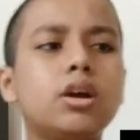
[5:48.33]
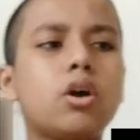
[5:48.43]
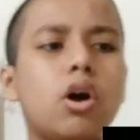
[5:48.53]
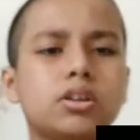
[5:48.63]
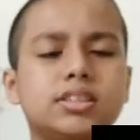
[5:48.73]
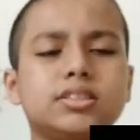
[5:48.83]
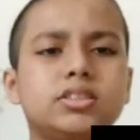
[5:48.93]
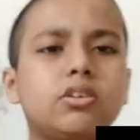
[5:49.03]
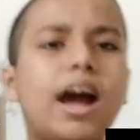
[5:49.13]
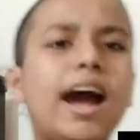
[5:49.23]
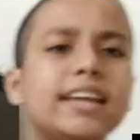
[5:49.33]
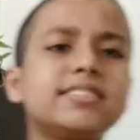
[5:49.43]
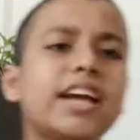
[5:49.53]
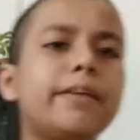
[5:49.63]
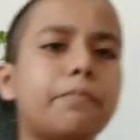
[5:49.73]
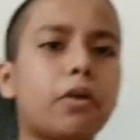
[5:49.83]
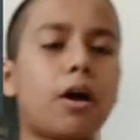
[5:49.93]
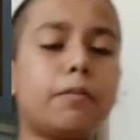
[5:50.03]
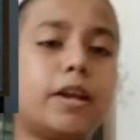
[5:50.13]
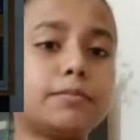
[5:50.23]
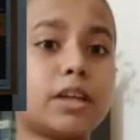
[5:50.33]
causes your eyesight problem,